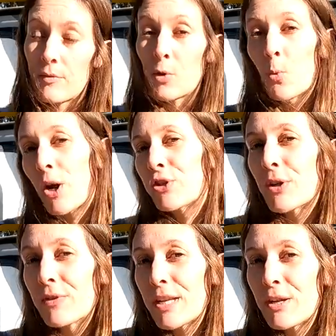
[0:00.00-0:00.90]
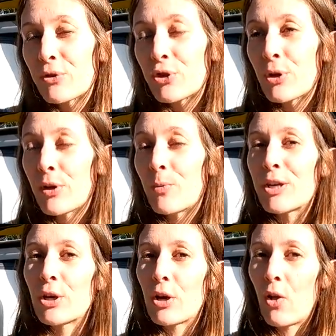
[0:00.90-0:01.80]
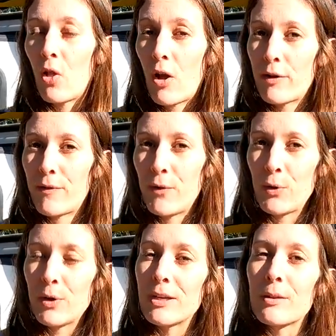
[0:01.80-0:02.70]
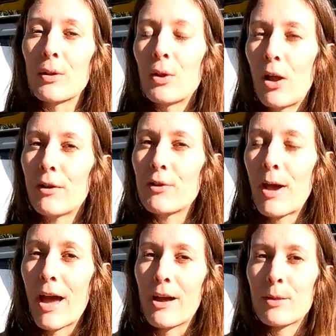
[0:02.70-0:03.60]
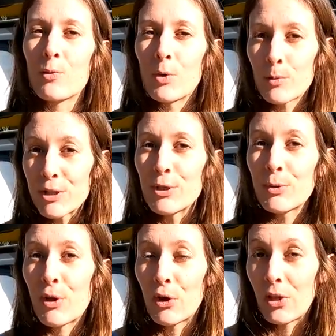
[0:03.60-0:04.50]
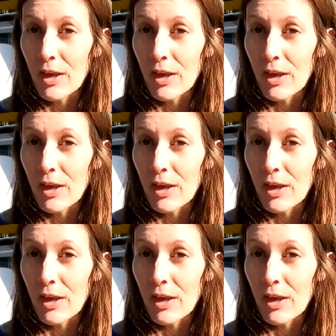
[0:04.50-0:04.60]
So if you watch our videos, you know that we cook a lot of food. And so a lot of you ask, what do we do with our